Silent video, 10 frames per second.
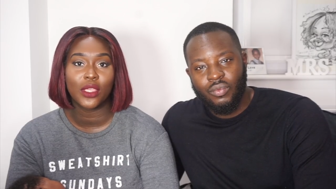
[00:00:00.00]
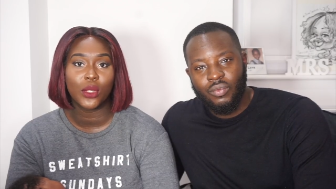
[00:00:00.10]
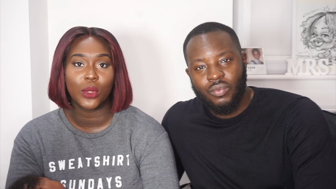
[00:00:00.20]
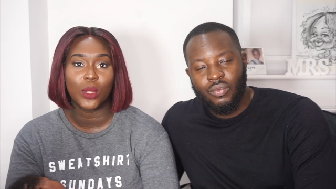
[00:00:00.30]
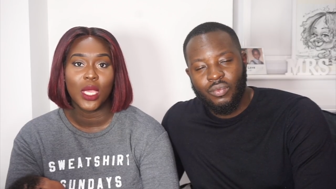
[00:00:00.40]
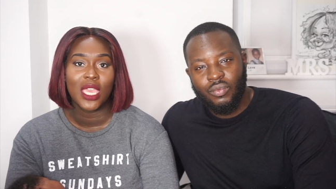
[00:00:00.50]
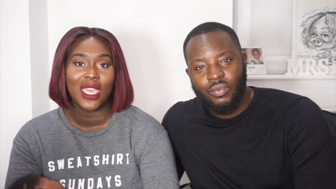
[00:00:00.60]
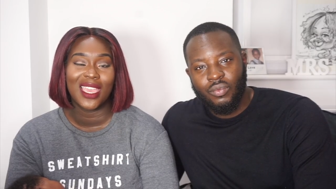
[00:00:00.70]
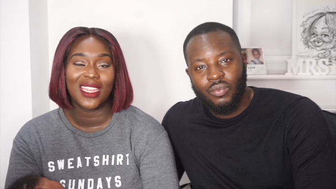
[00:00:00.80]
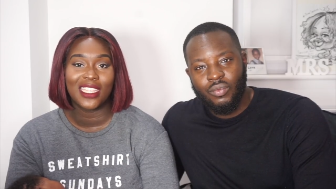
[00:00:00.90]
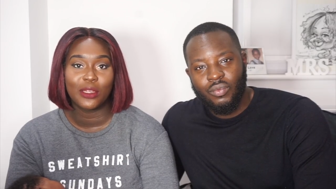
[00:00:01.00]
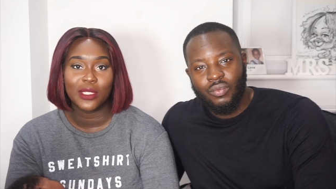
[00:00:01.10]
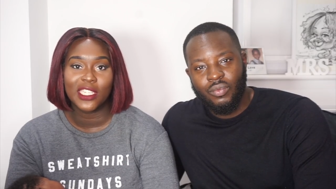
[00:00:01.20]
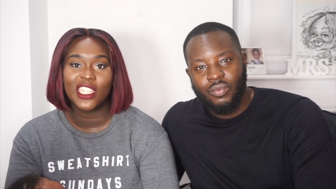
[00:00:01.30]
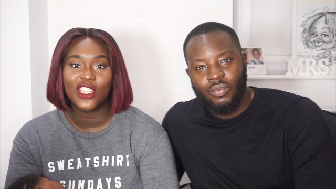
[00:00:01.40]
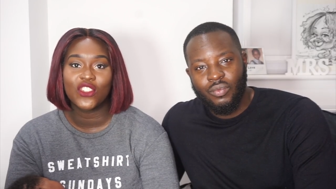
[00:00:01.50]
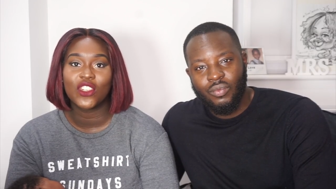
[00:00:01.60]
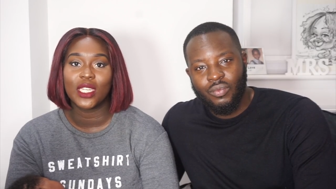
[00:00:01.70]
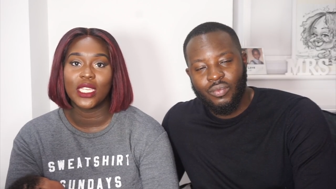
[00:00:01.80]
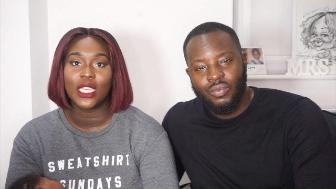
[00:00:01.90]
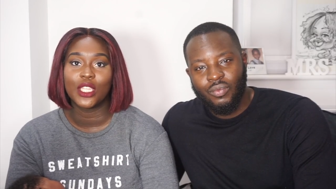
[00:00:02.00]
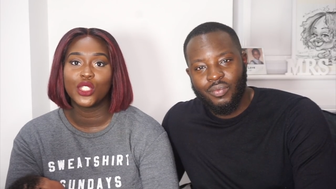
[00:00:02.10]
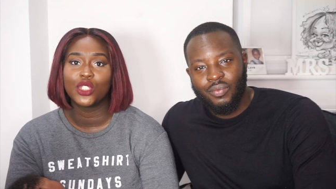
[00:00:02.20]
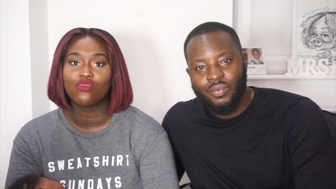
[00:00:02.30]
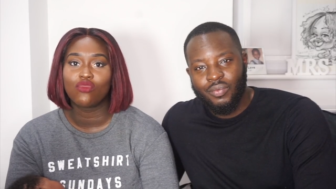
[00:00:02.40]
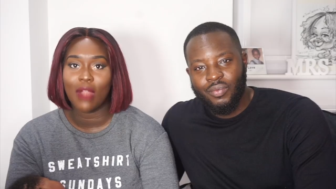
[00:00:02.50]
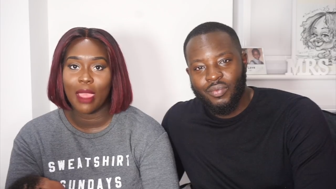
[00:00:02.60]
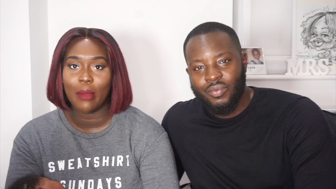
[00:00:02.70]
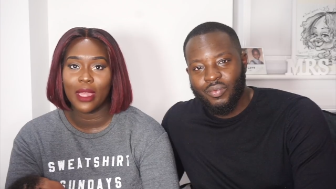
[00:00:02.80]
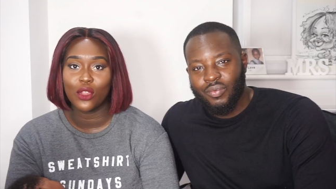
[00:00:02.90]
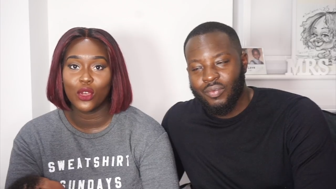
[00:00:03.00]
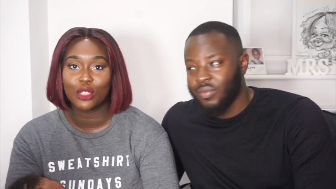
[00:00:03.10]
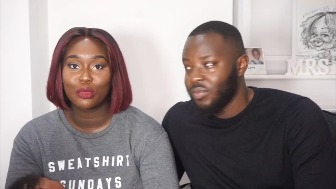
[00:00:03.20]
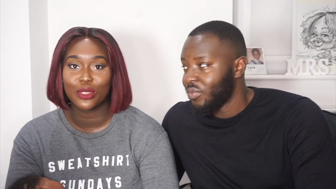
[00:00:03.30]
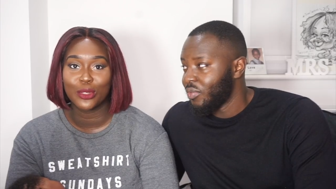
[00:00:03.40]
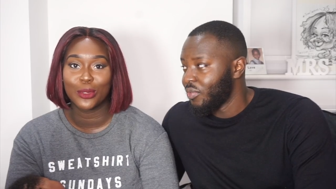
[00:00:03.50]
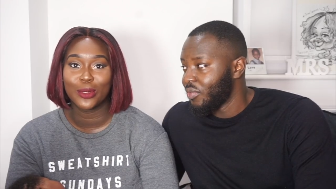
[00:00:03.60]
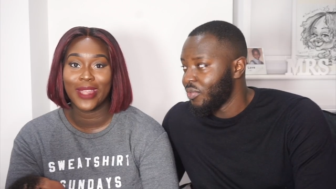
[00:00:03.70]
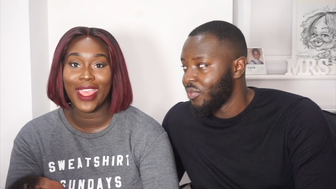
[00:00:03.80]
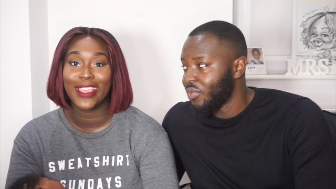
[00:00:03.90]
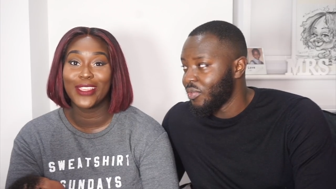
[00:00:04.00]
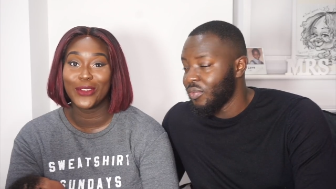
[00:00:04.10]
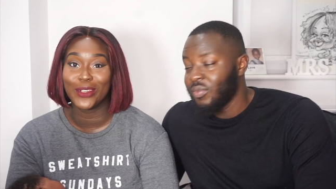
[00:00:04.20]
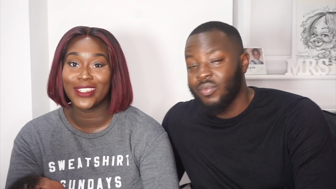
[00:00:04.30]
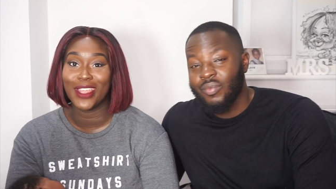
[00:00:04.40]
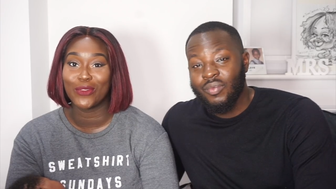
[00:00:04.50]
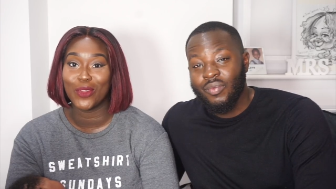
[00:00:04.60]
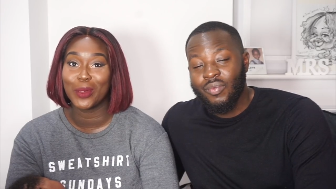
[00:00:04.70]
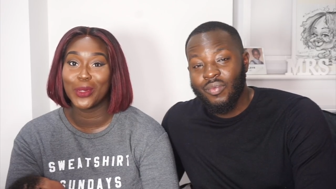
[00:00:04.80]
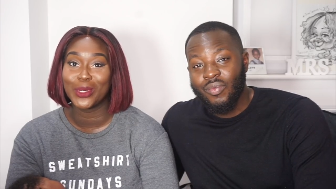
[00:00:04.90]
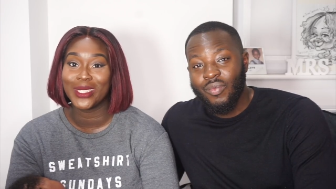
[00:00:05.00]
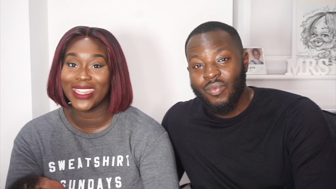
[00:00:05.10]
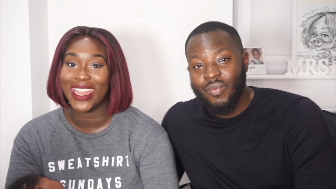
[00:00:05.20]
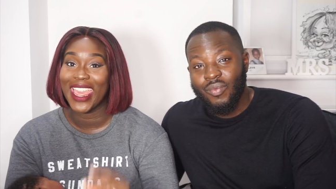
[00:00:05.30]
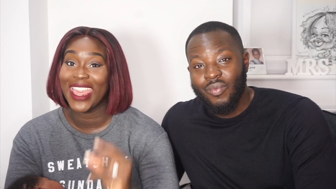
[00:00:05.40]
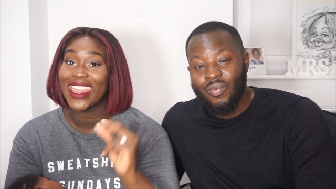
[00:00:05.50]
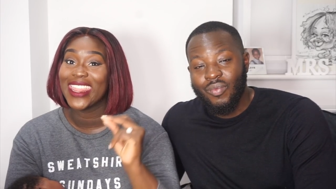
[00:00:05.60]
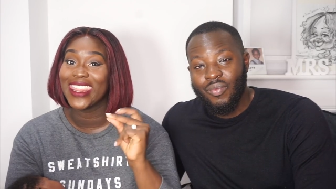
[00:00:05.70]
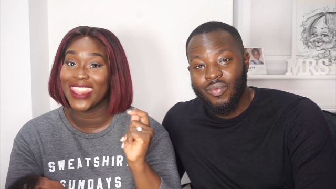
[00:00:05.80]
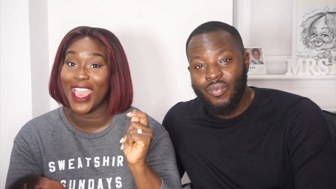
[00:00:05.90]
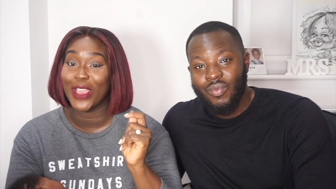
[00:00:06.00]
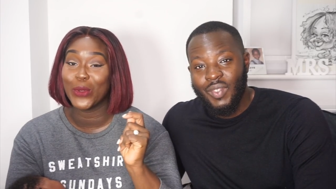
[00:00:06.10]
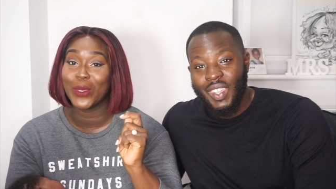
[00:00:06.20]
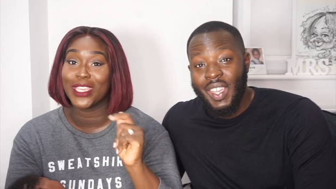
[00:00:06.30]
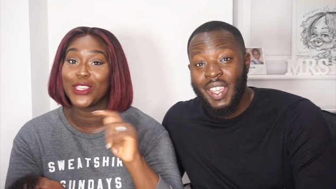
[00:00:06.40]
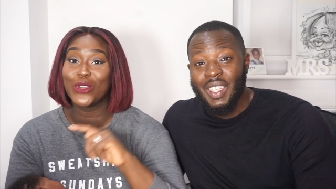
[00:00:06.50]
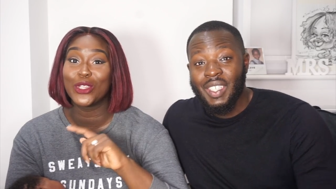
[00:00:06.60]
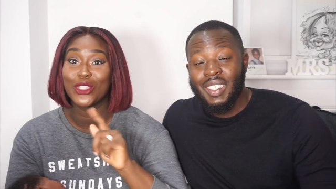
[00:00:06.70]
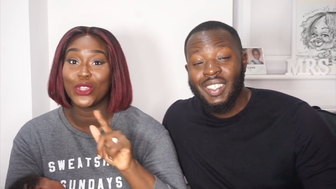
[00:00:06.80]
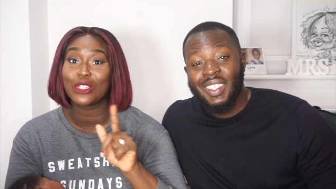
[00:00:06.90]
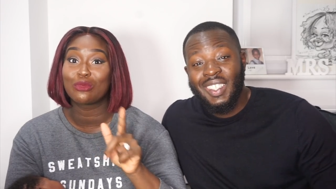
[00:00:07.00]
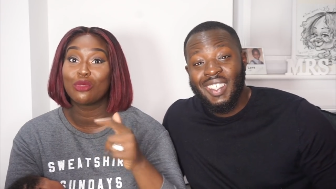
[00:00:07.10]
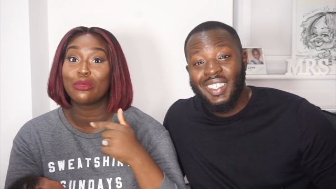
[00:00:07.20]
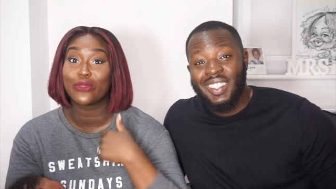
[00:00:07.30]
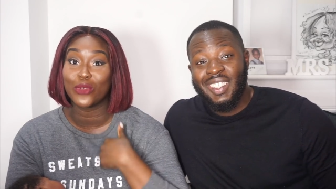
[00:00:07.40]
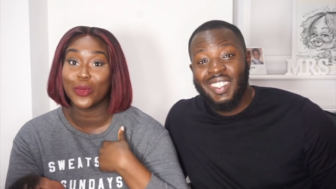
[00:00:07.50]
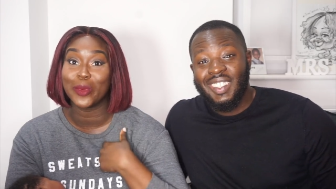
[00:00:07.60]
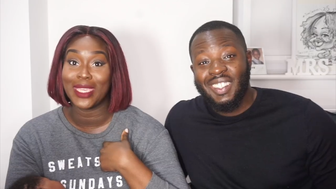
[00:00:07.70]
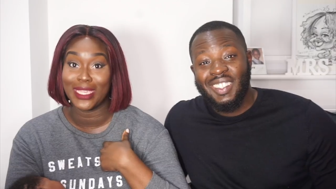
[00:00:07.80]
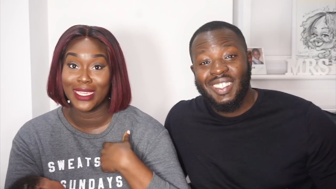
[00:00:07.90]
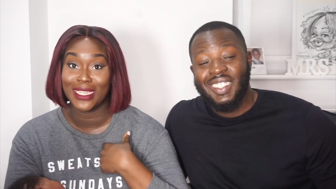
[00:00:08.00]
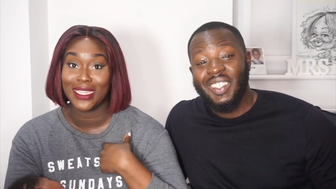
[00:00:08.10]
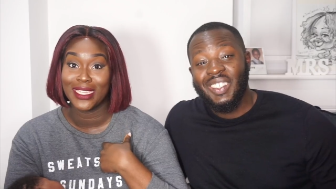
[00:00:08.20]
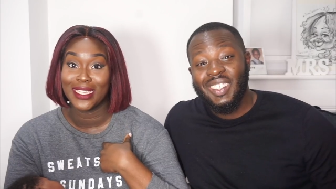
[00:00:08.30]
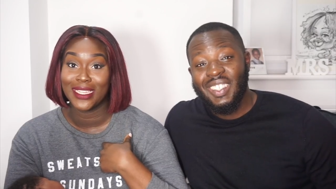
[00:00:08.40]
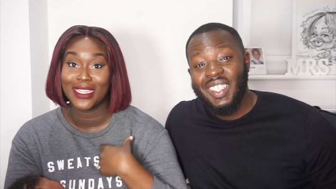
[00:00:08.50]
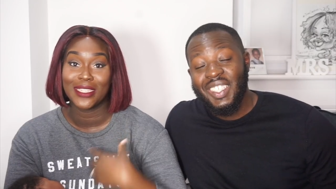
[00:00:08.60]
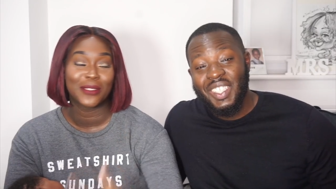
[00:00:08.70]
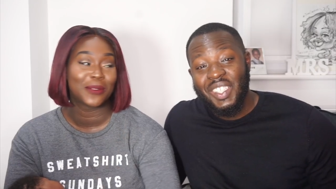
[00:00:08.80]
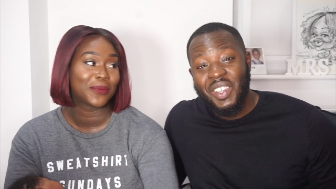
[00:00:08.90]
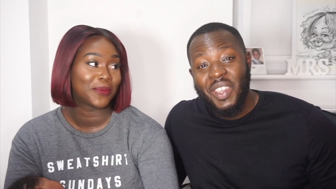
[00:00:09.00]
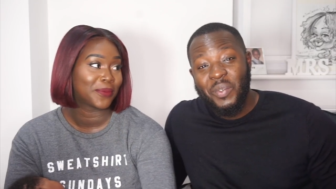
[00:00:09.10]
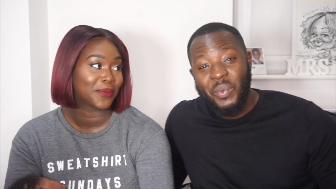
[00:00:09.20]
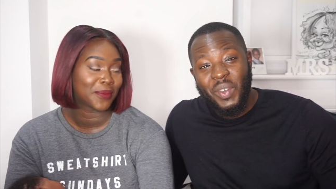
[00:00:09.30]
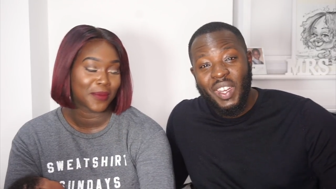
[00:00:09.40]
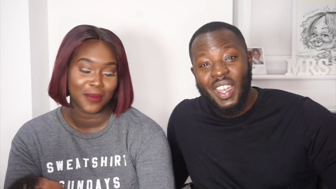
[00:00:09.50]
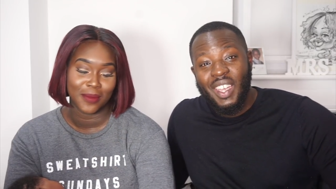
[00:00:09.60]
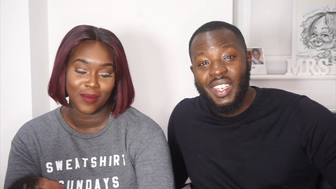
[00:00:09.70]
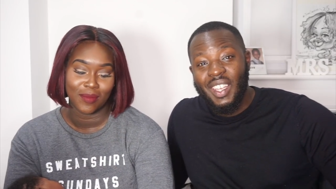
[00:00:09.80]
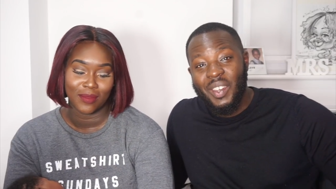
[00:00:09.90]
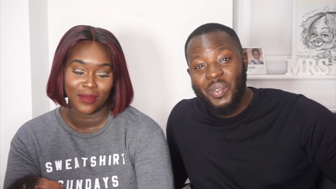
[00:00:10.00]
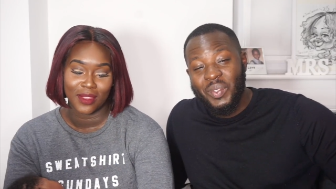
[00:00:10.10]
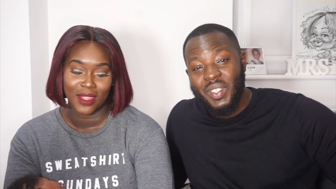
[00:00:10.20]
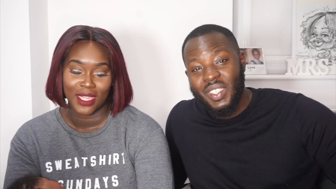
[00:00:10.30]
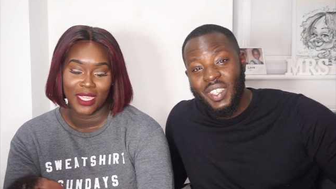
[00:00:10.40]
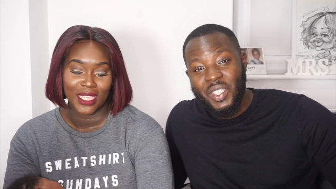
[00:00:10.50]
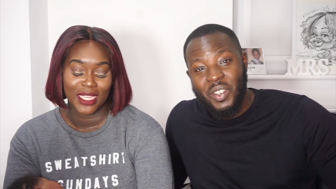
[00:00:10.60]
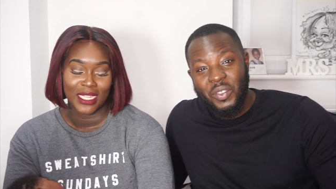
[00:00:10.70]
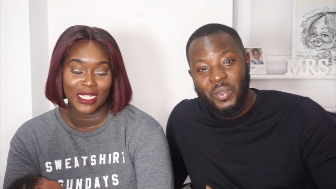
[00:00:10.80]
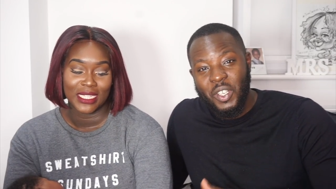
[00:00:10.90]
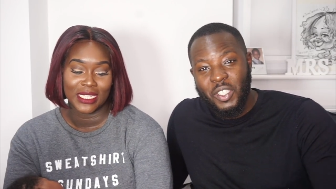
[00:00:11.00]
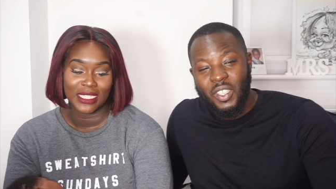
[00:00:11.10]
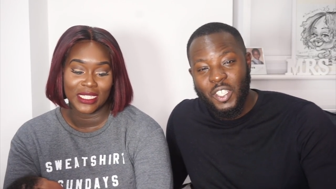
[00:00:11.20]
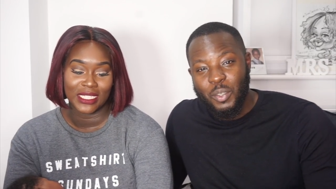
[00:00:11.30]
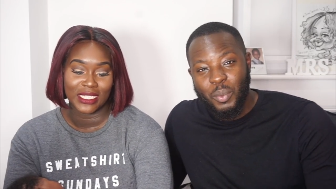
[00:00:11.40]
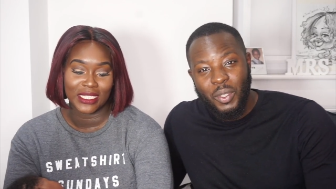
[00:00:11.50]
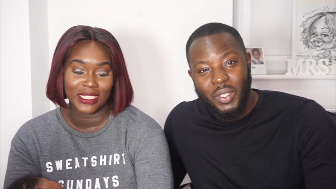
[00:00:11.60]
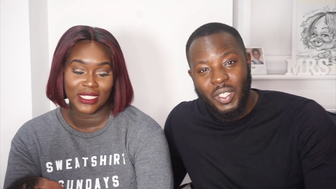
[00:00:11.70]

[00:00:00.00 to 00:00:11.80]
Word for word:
Speaker 1: you? And he was literally right by the hospital. Like, he got down from Luton
Speaker 2: that quick. He got to the hospital before me. So literally, so even when I left, so I don't know if they touched upon